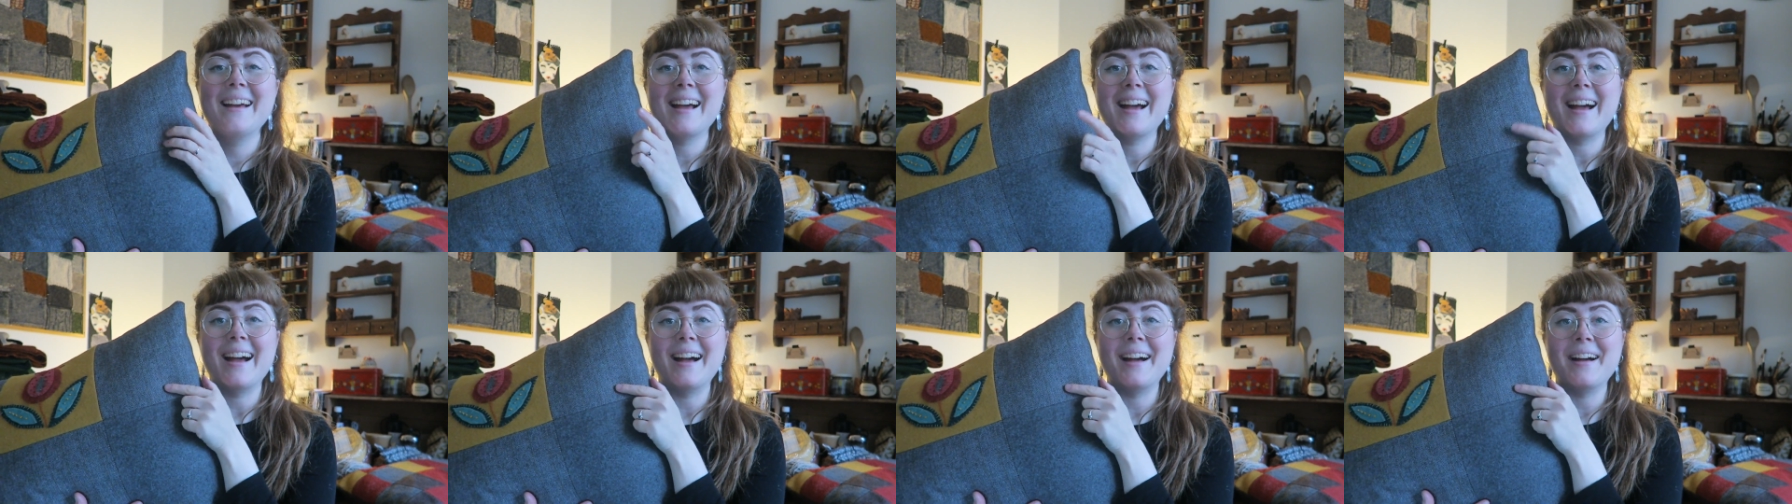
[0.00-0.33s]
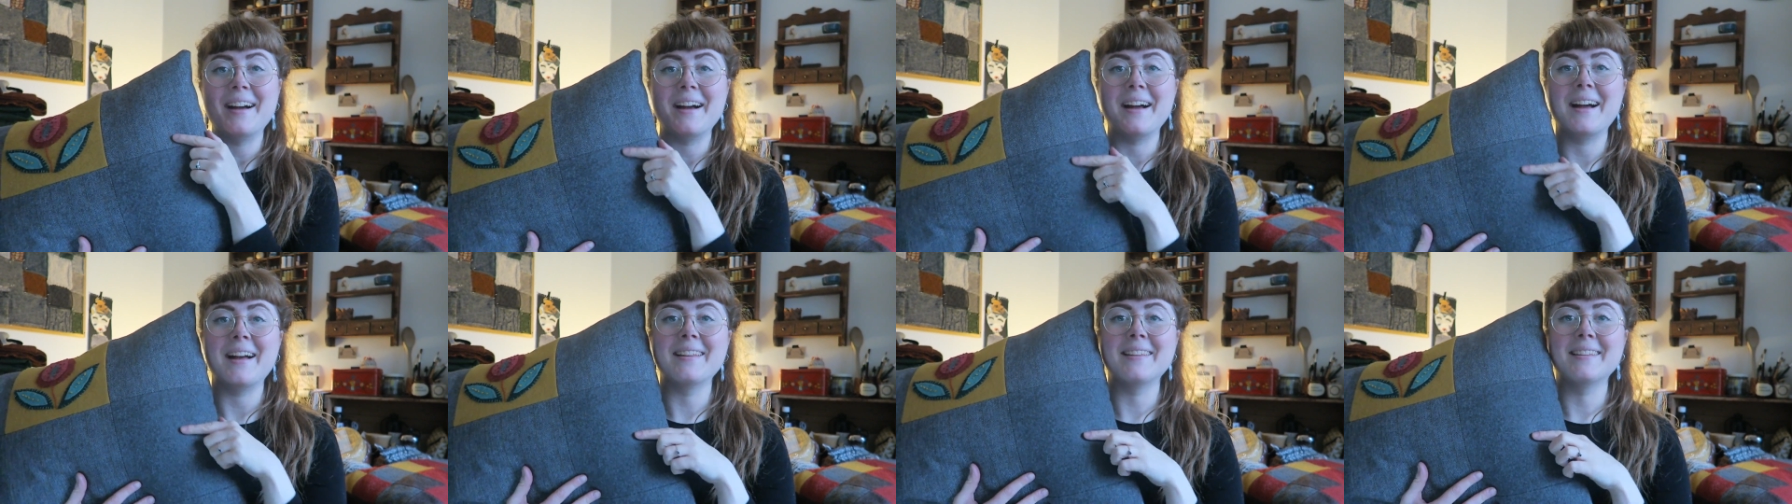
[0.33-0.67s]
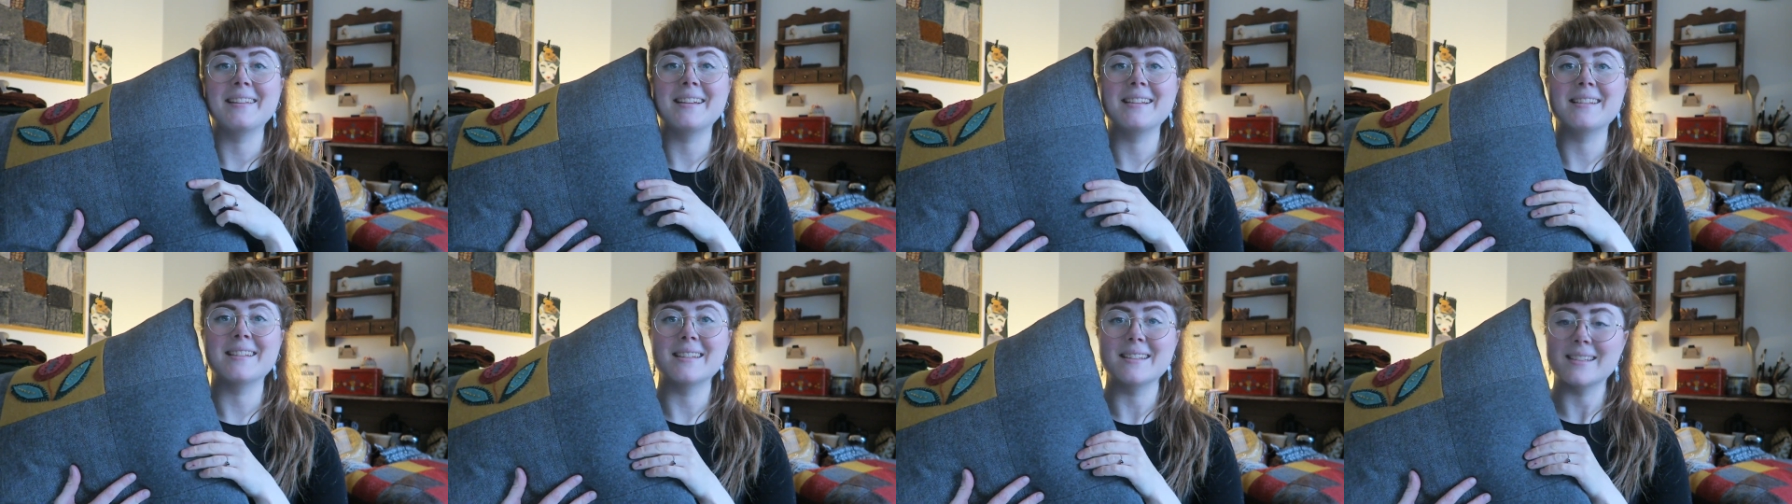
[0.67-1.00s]
And
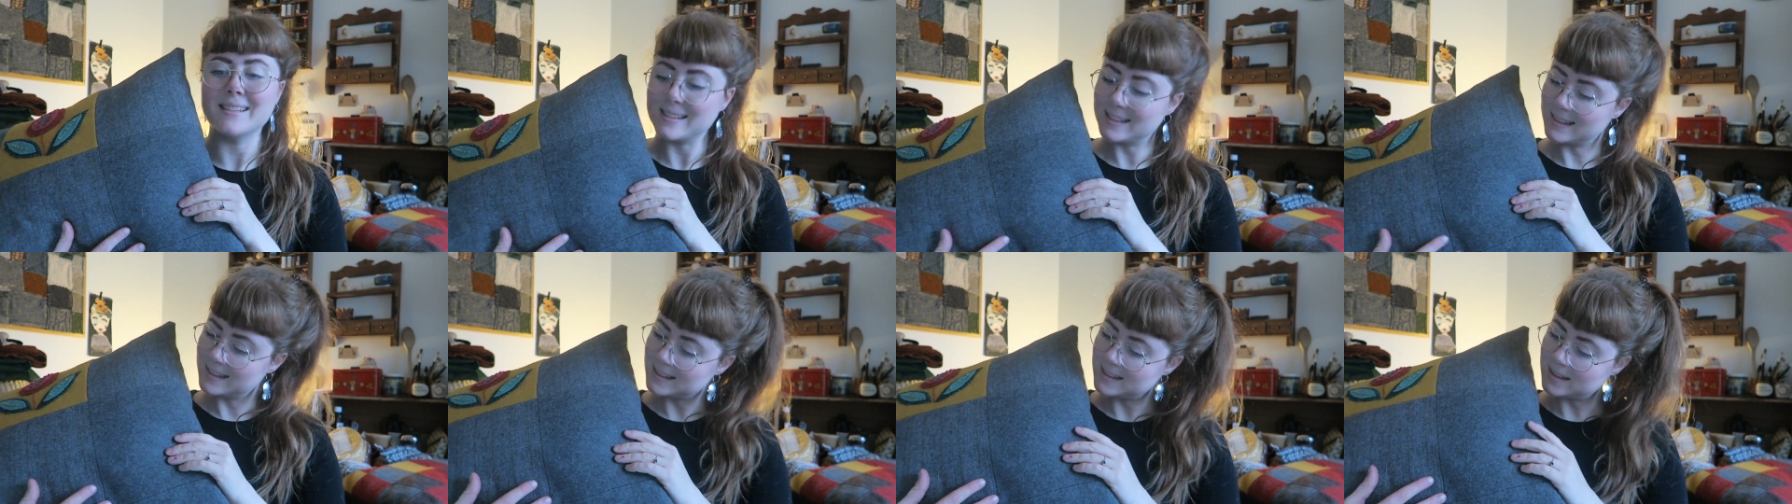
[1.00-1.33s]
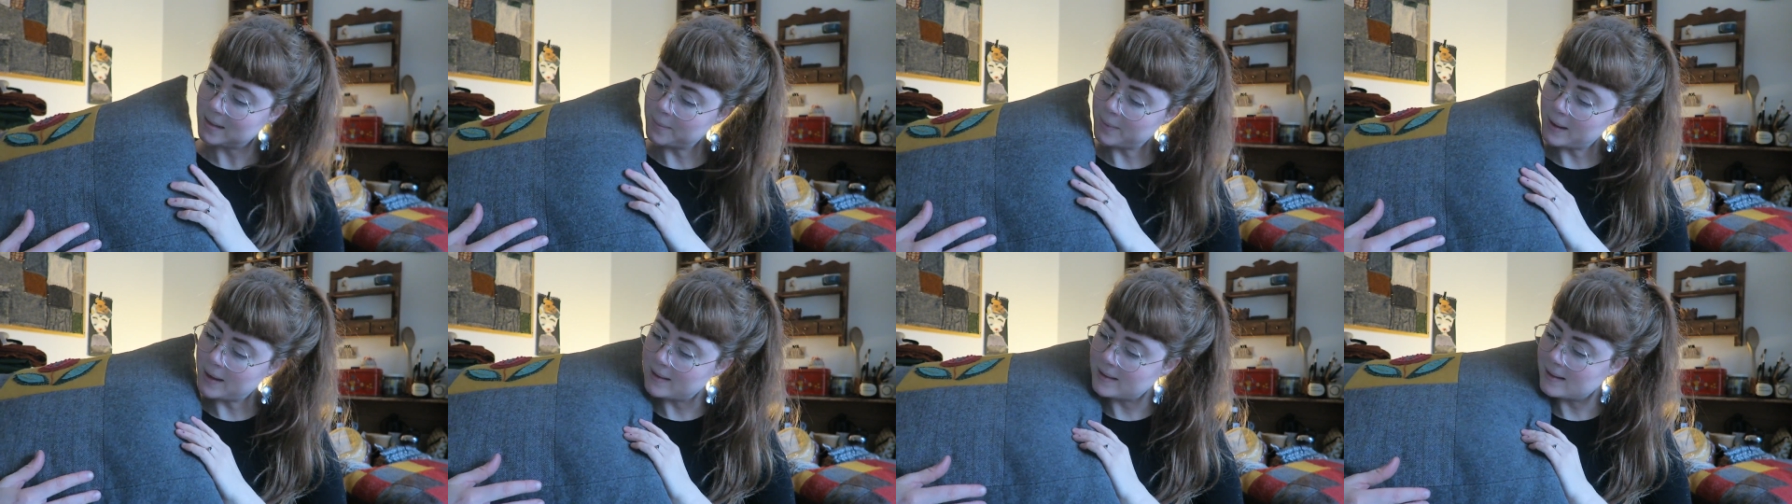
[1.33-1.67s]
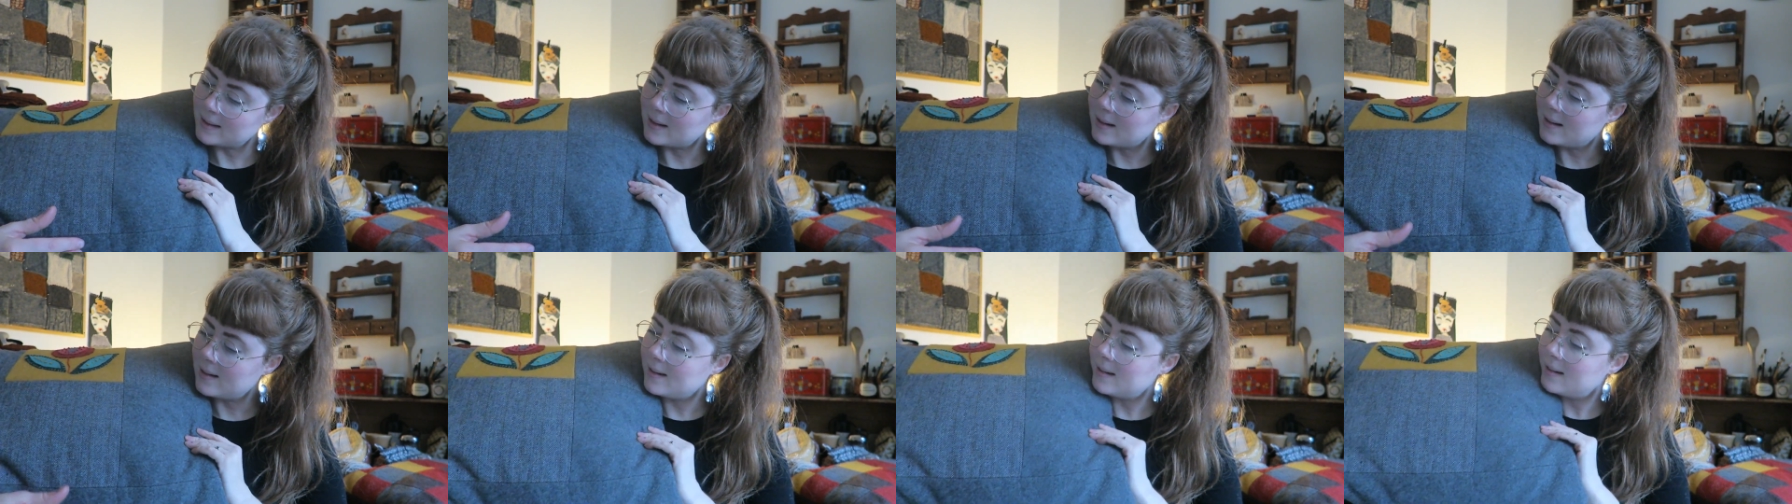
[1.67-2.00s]
this is some
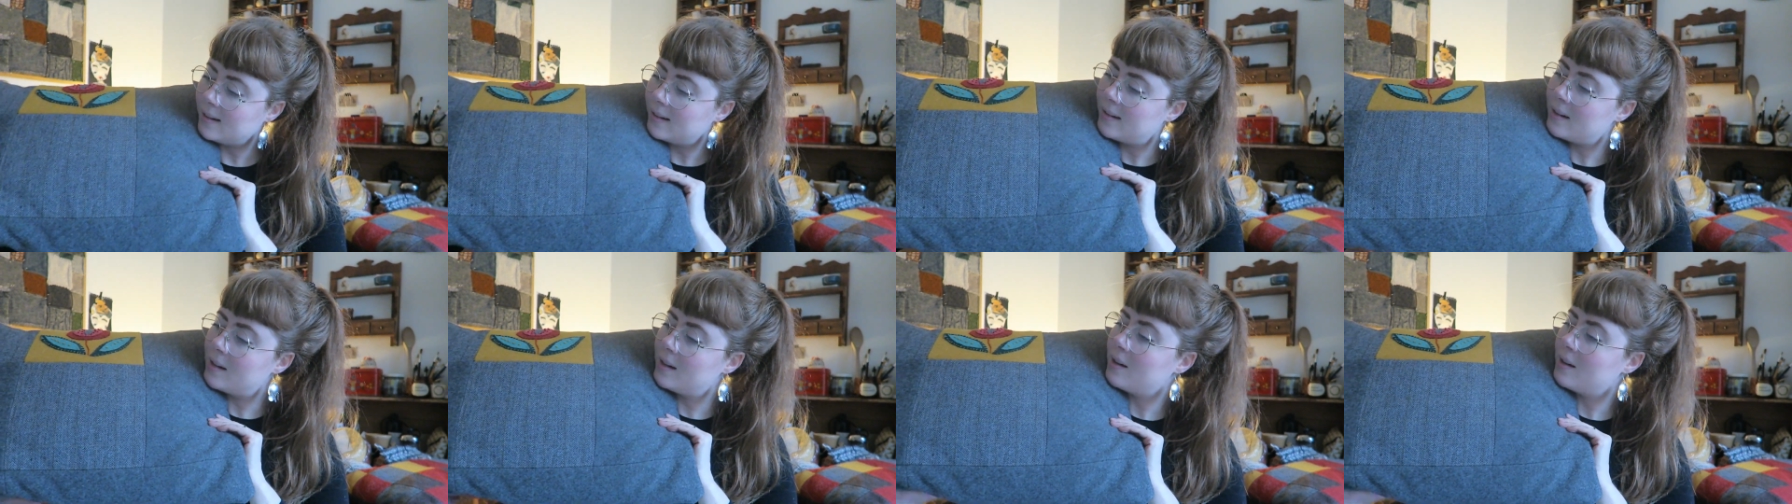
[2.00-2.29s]
other